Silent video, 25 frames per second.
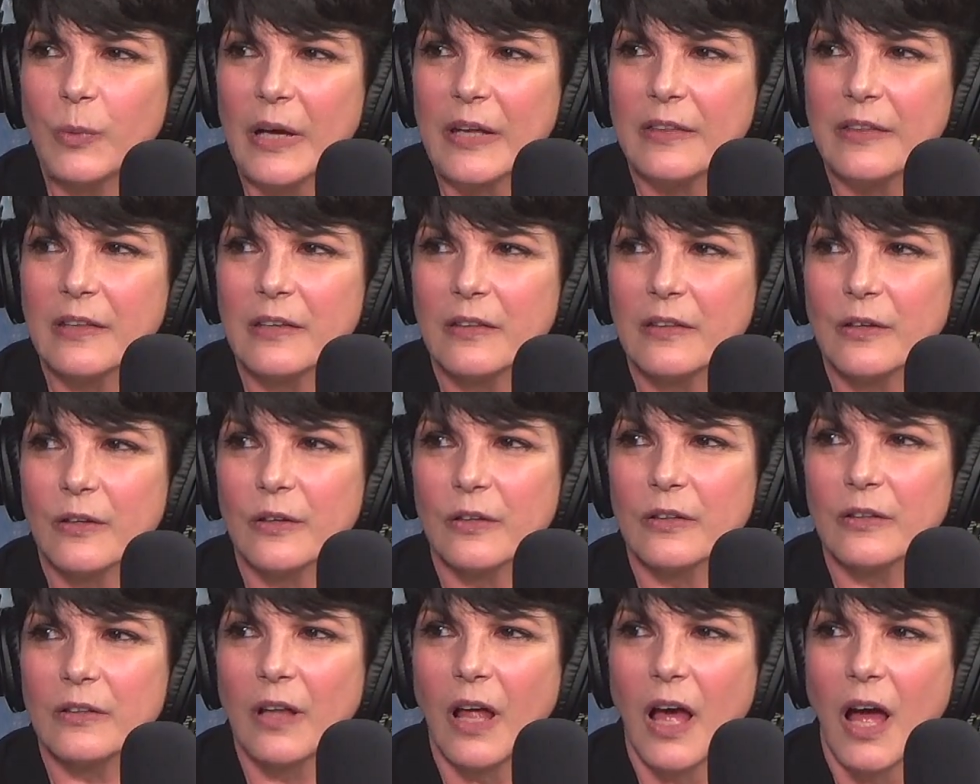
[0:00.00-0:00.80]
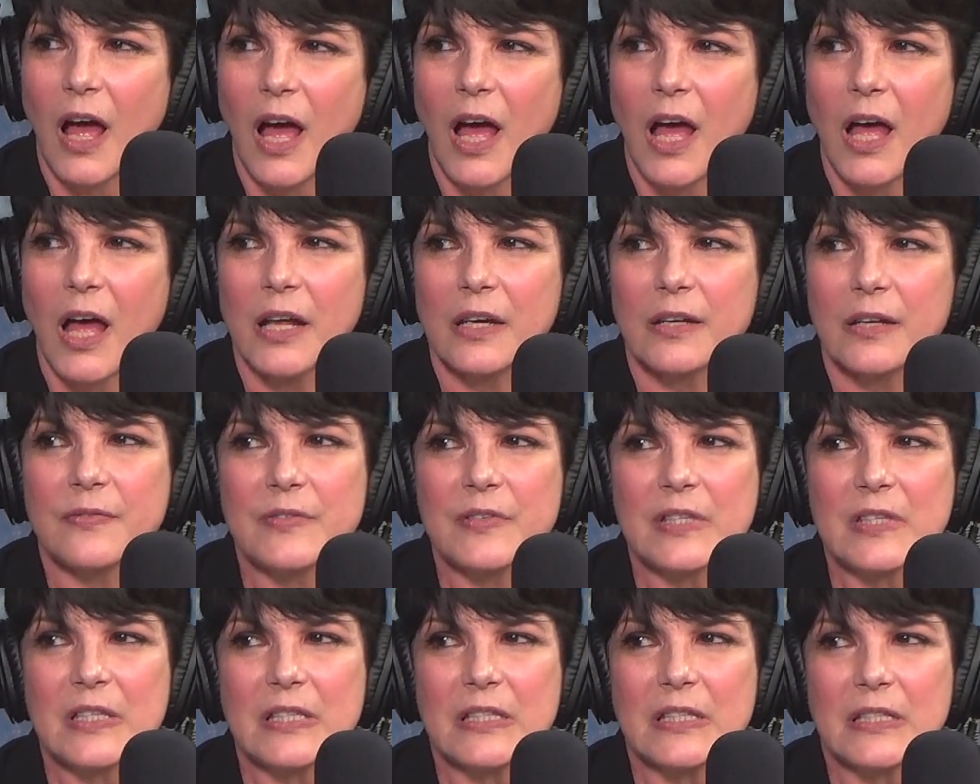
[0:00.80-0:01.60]
I think there are a lot of
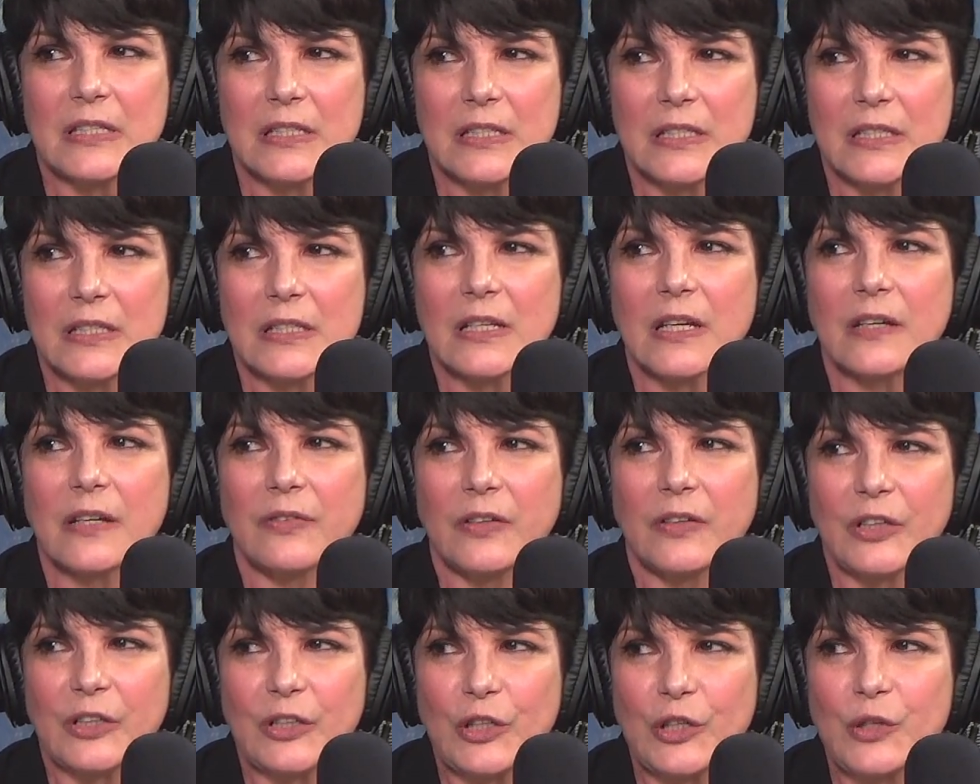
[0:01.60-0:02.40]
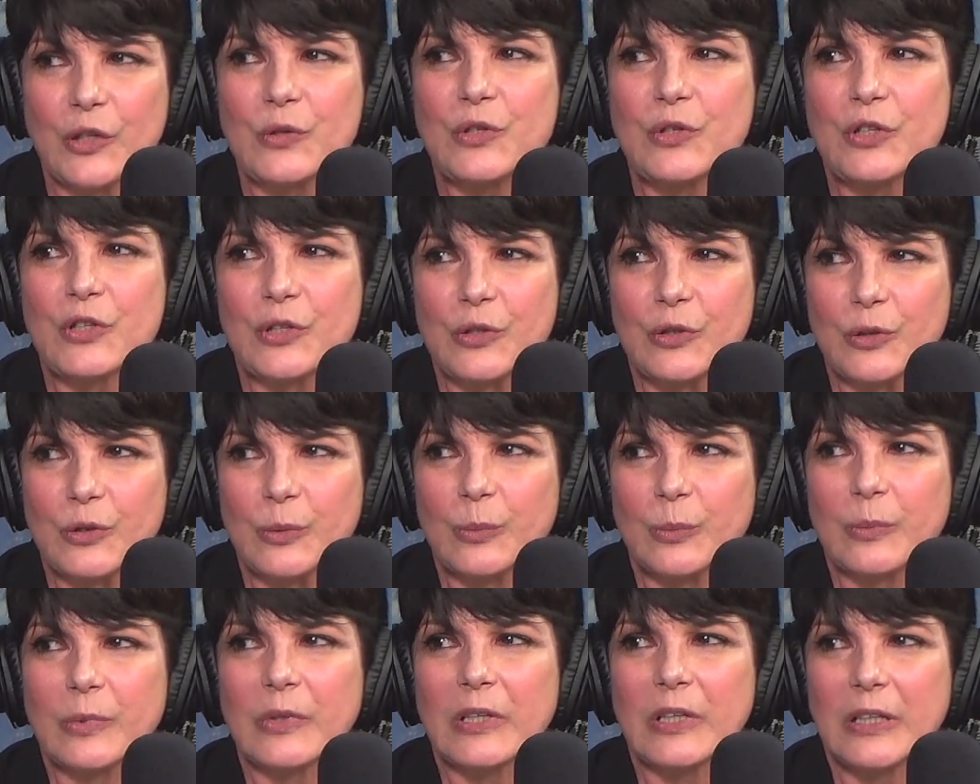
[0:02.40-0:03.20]
stuff on
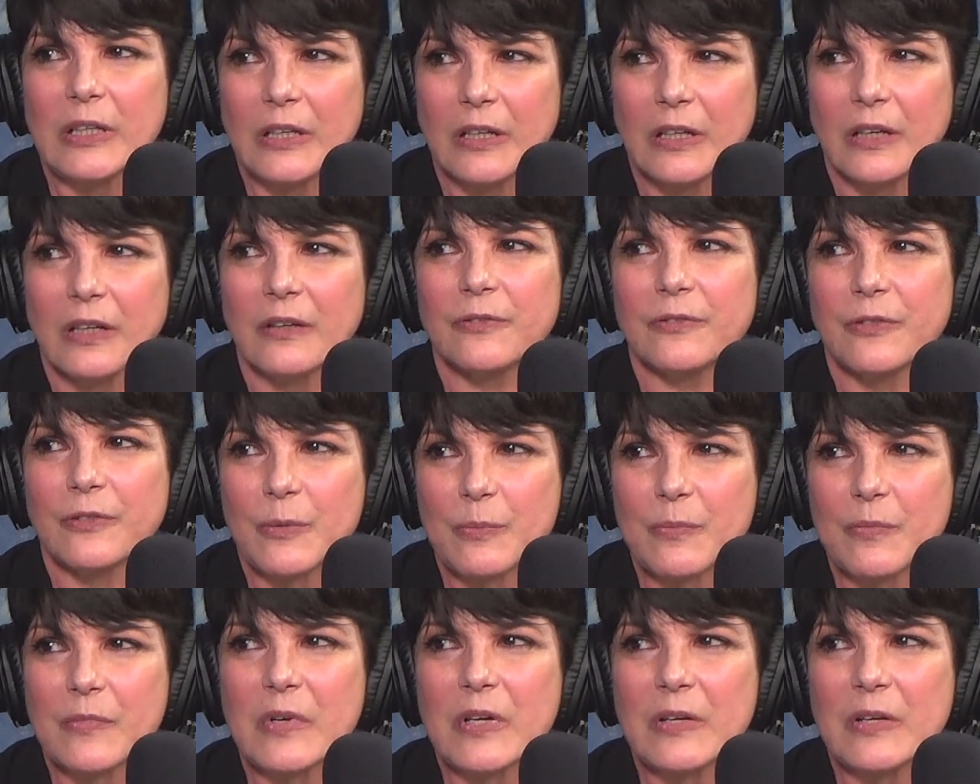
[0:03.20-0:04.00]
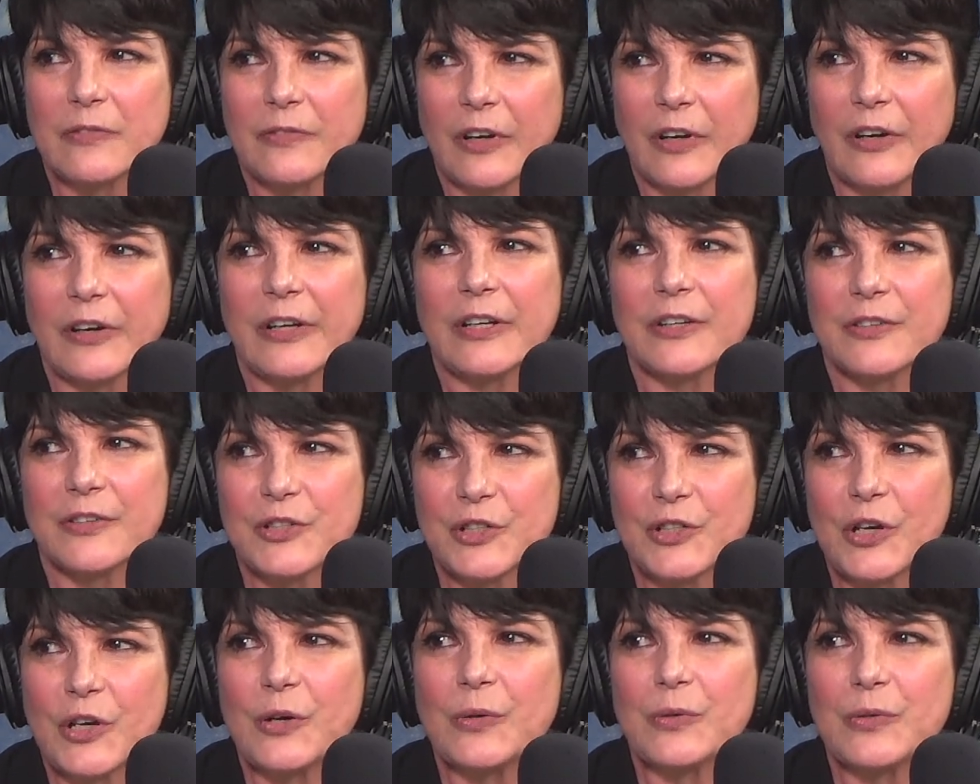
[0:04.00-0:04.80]
YouTube from various
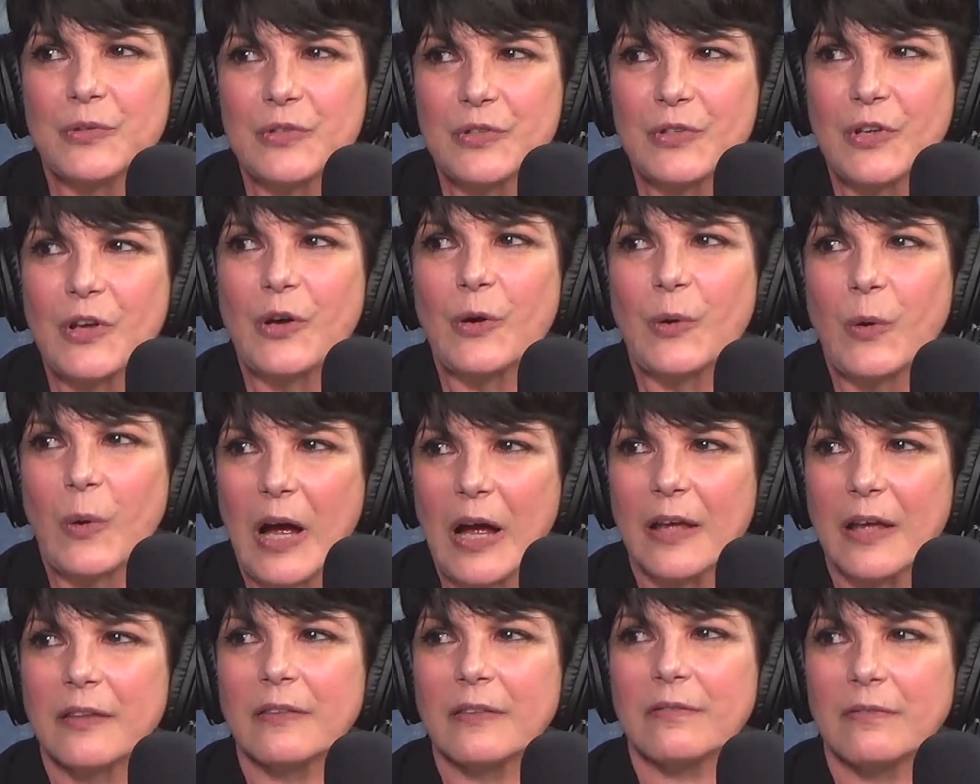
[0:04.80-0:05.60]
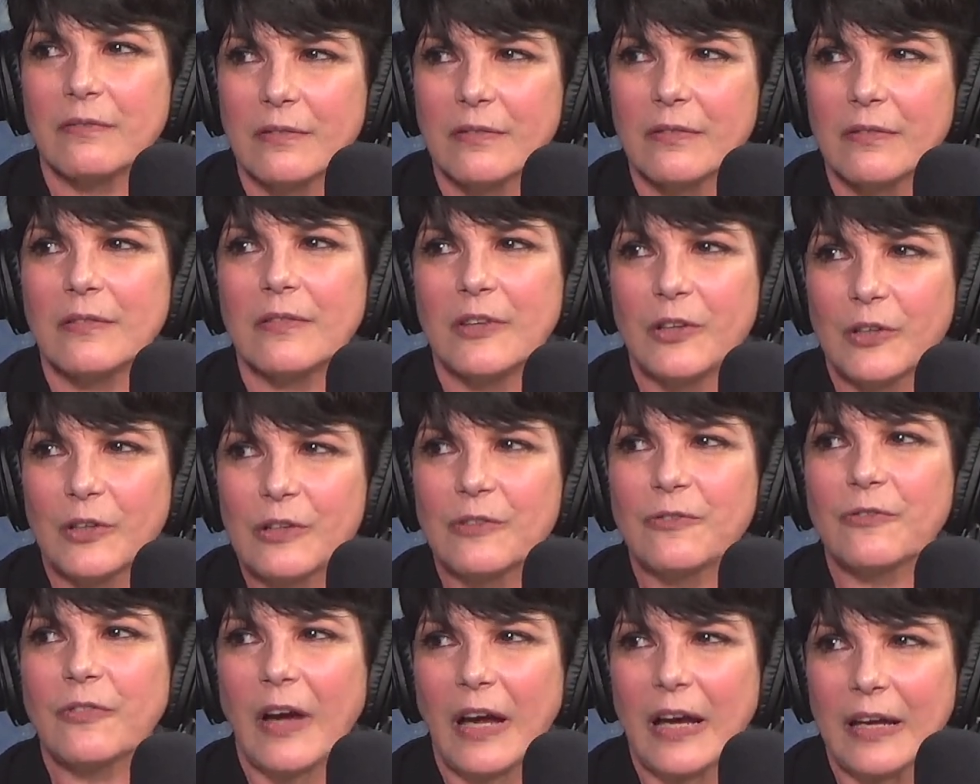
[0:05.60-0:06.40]
shows. Yes. So you can
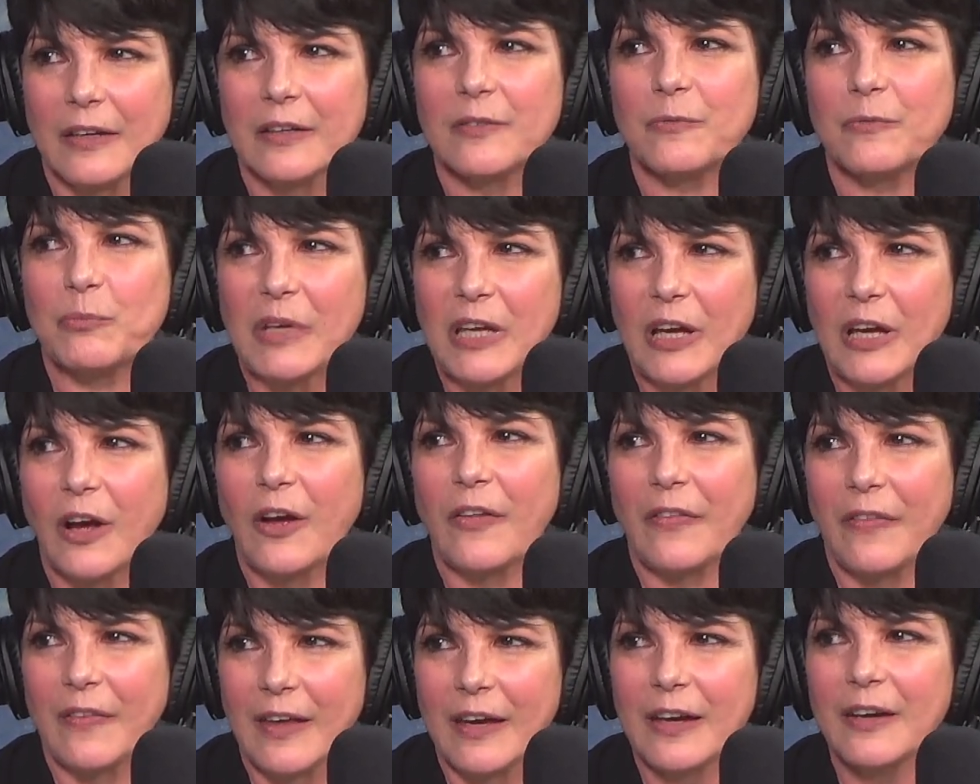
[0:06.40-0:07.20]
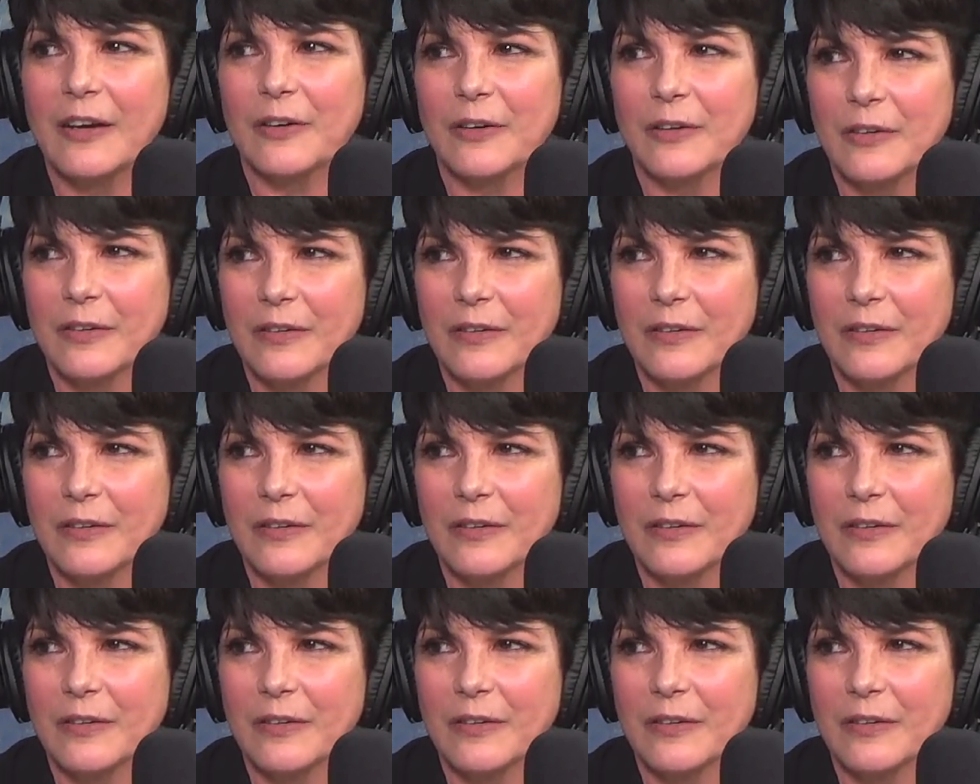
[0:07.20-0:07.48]
find me on there.